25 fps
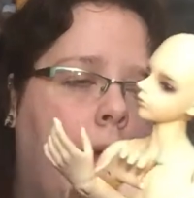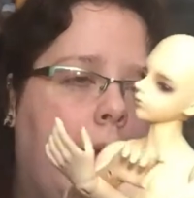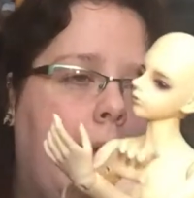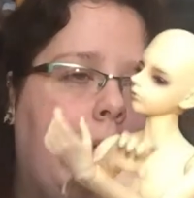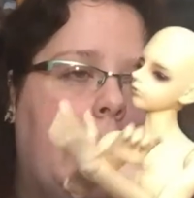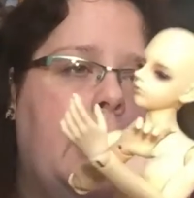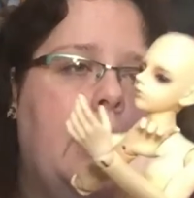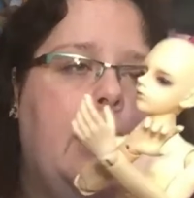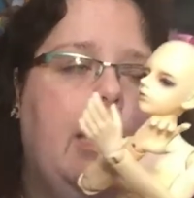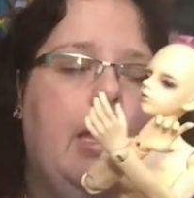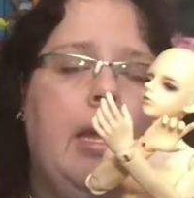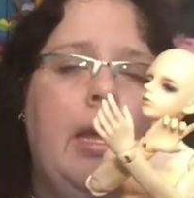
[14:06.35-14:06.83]

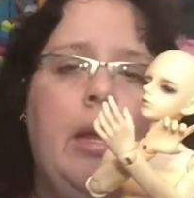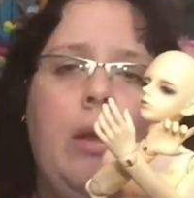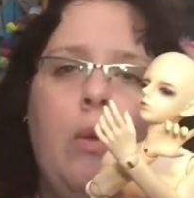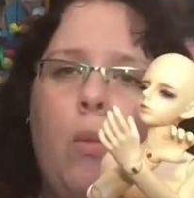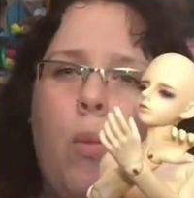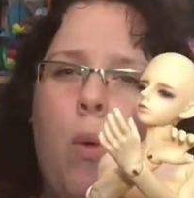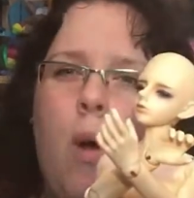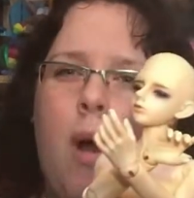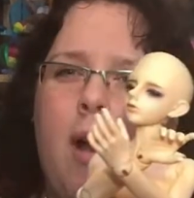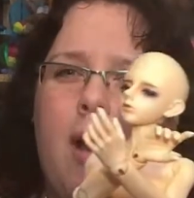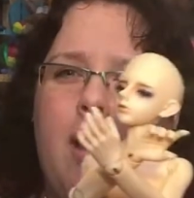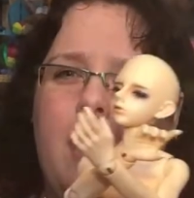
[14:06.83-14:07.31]
He
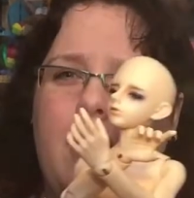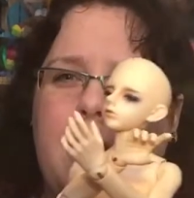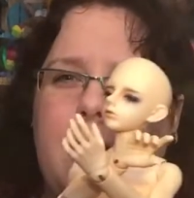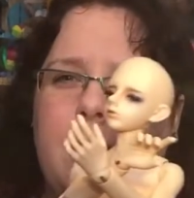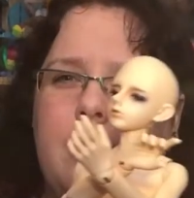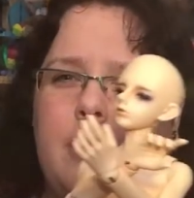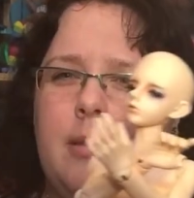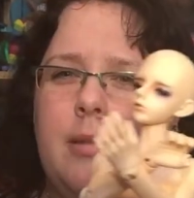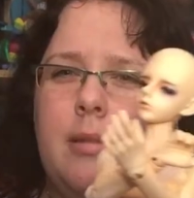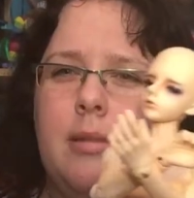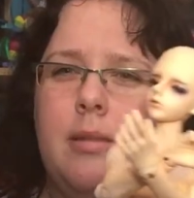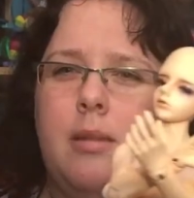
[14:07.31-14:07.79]

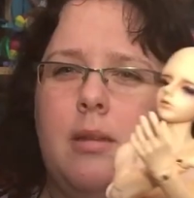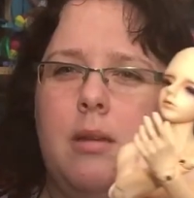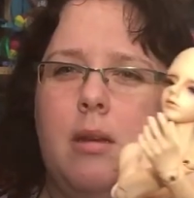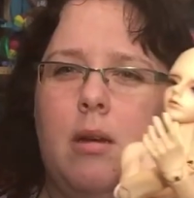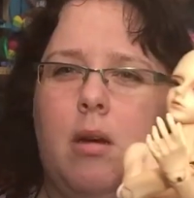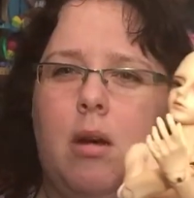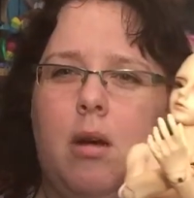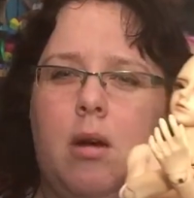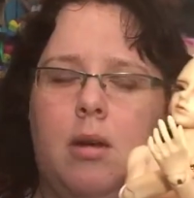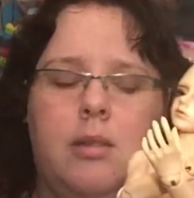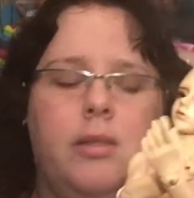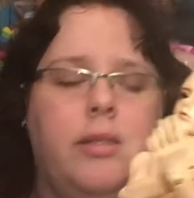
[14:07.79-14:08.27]
was
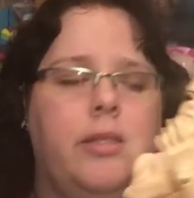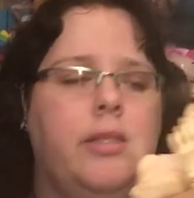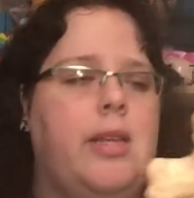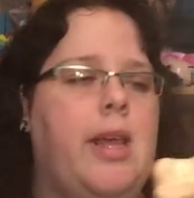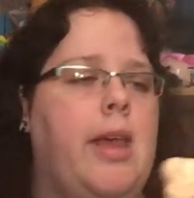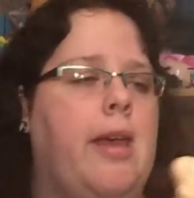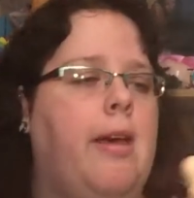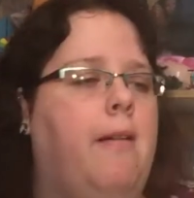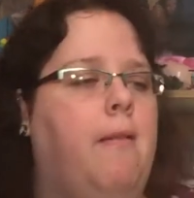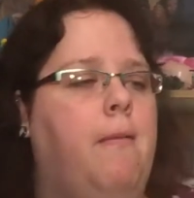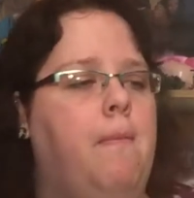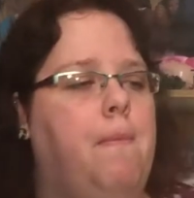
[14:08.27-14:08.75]
on
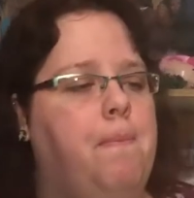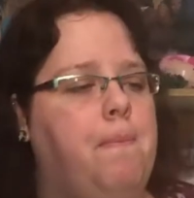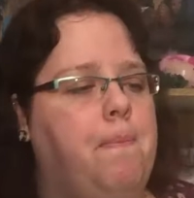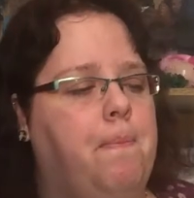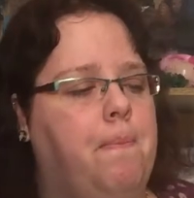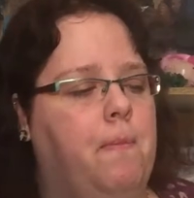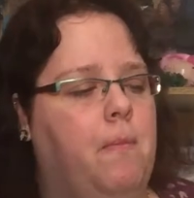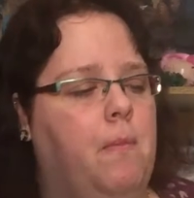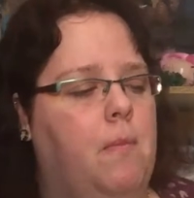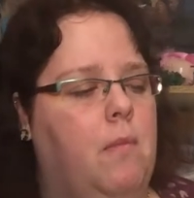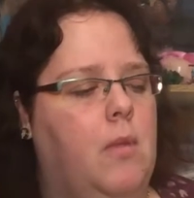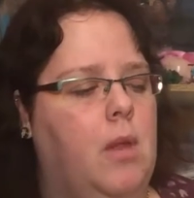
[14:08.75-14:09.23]
sale.
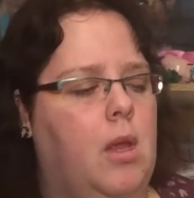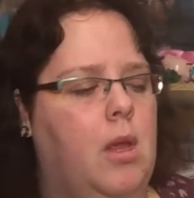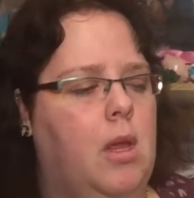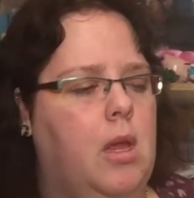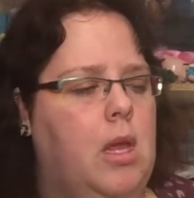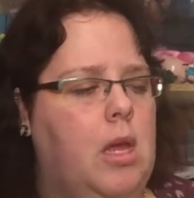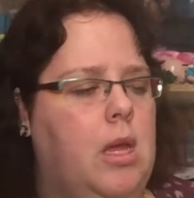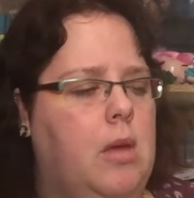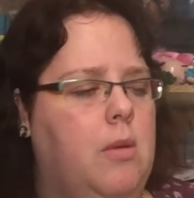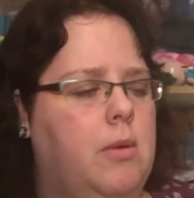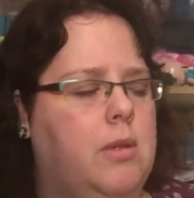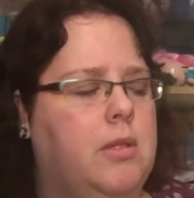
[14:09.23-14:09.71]

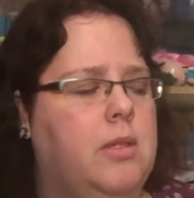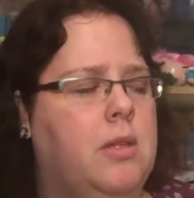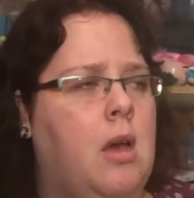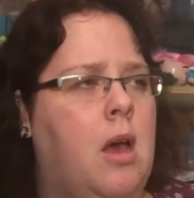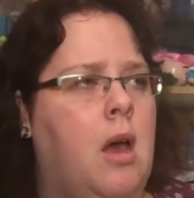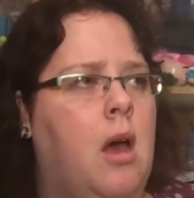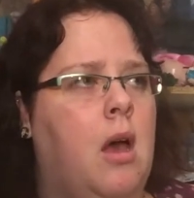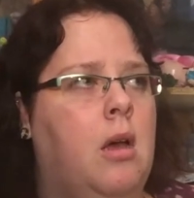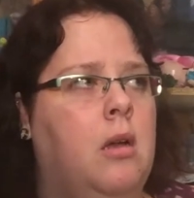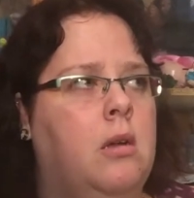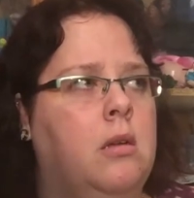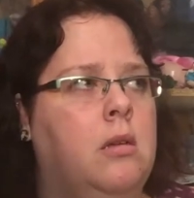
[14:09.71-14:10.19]
He was
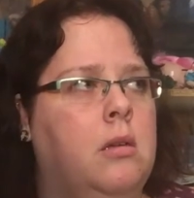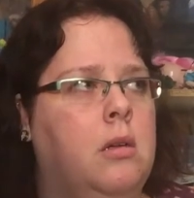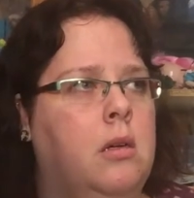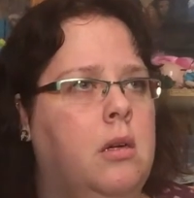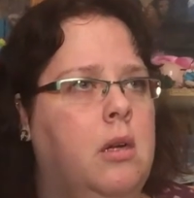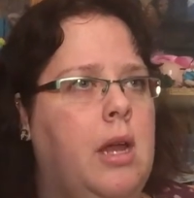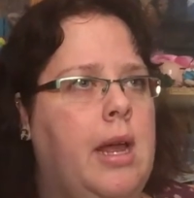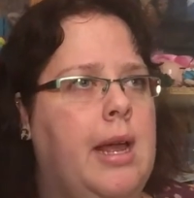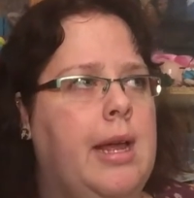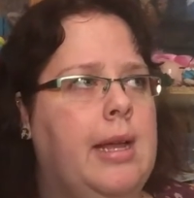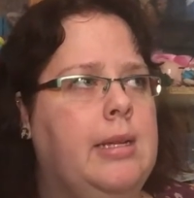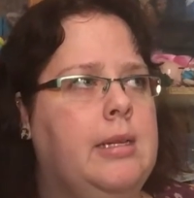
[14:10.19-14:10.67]

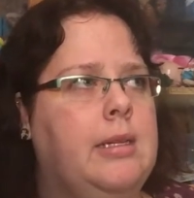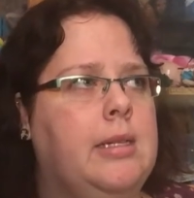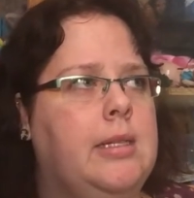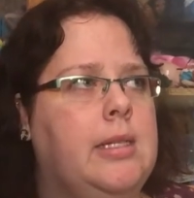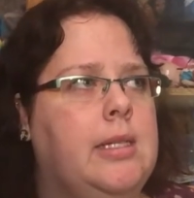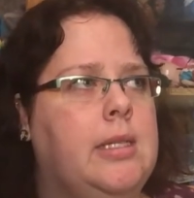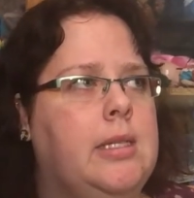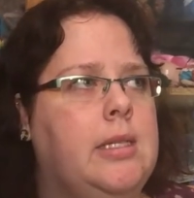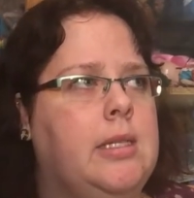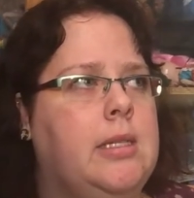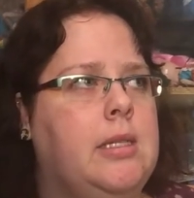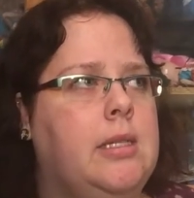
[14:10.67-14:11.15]

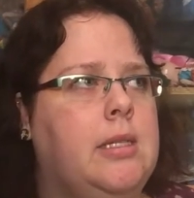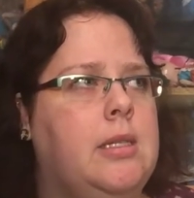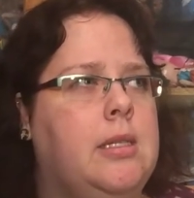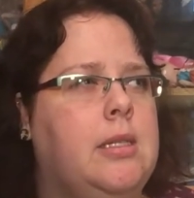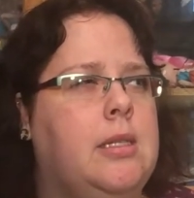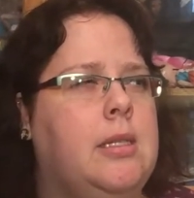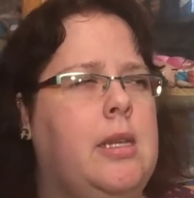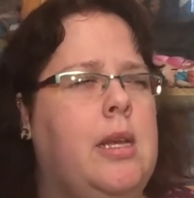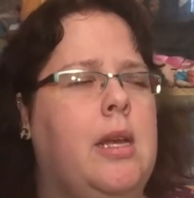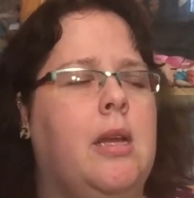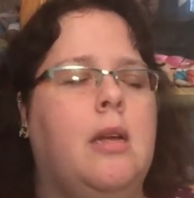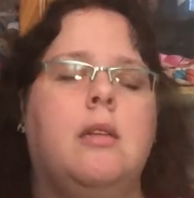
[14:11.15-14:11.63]

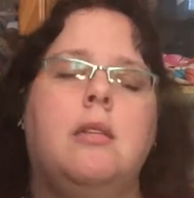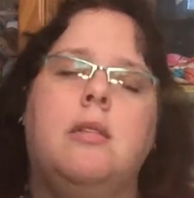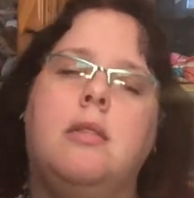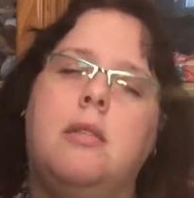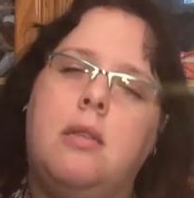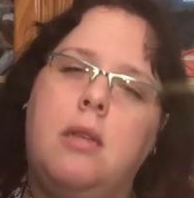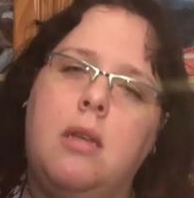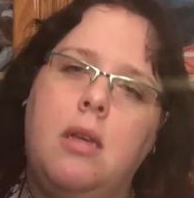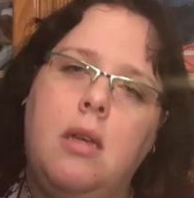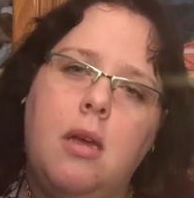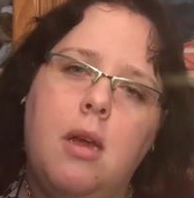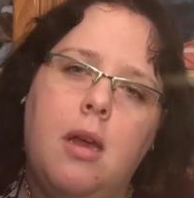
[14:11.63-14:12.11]

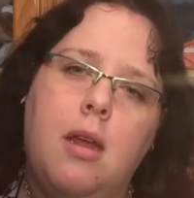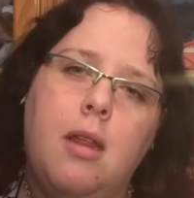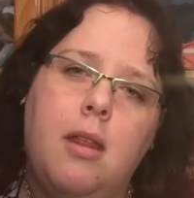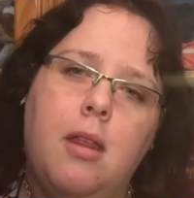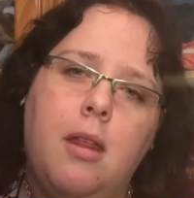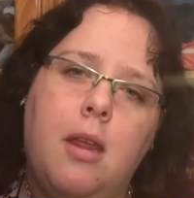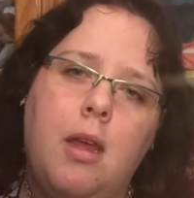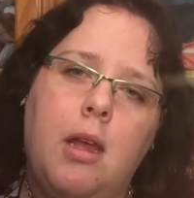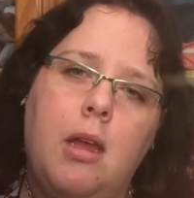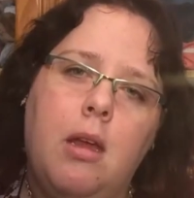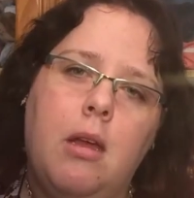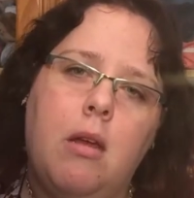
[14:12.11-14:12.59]
$160, I
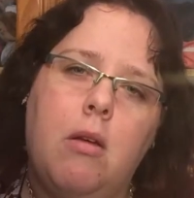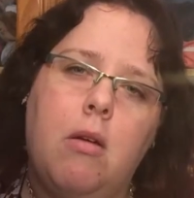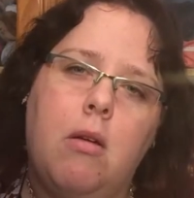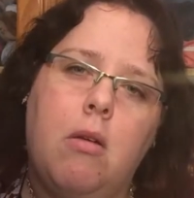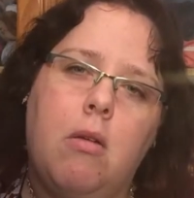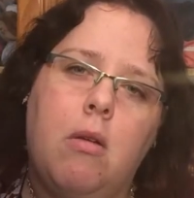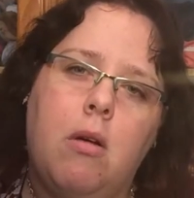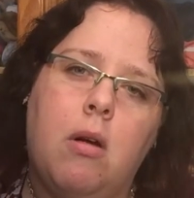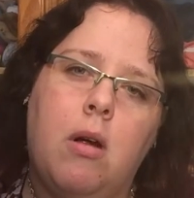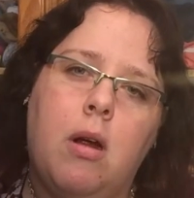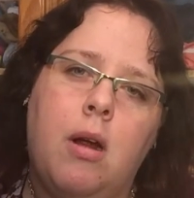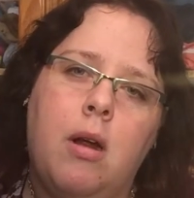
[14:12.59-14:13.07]
think,
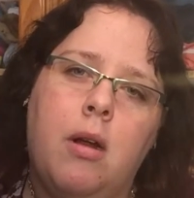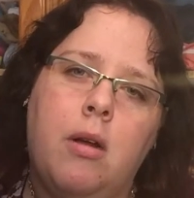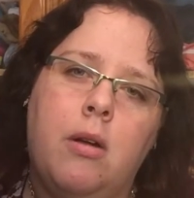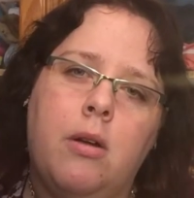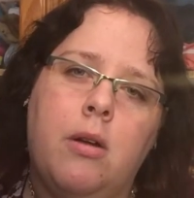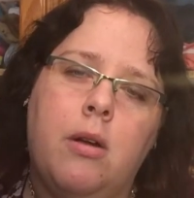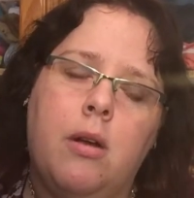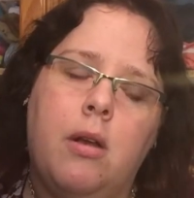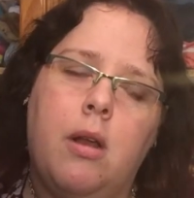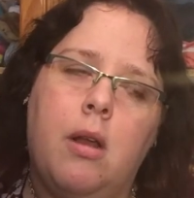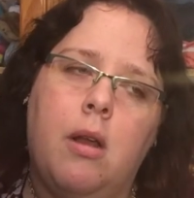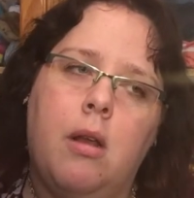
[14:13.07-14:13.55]
or
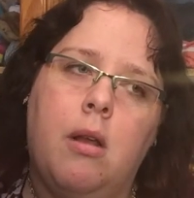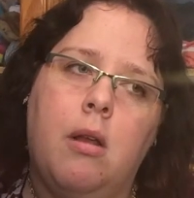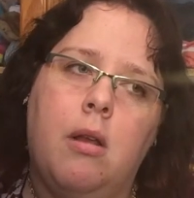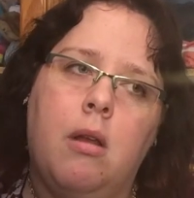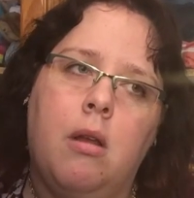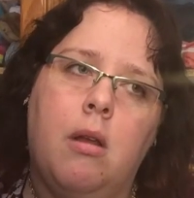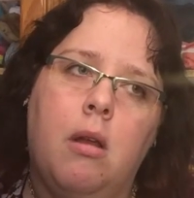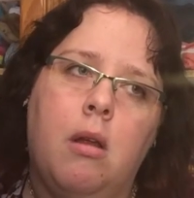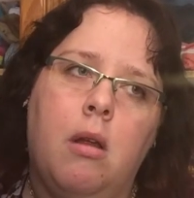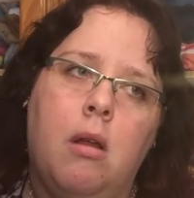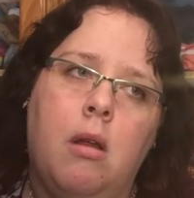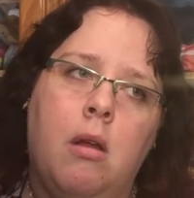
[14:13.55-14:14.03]

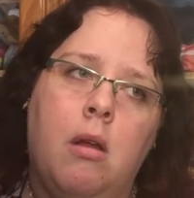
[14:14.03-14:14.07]
$165.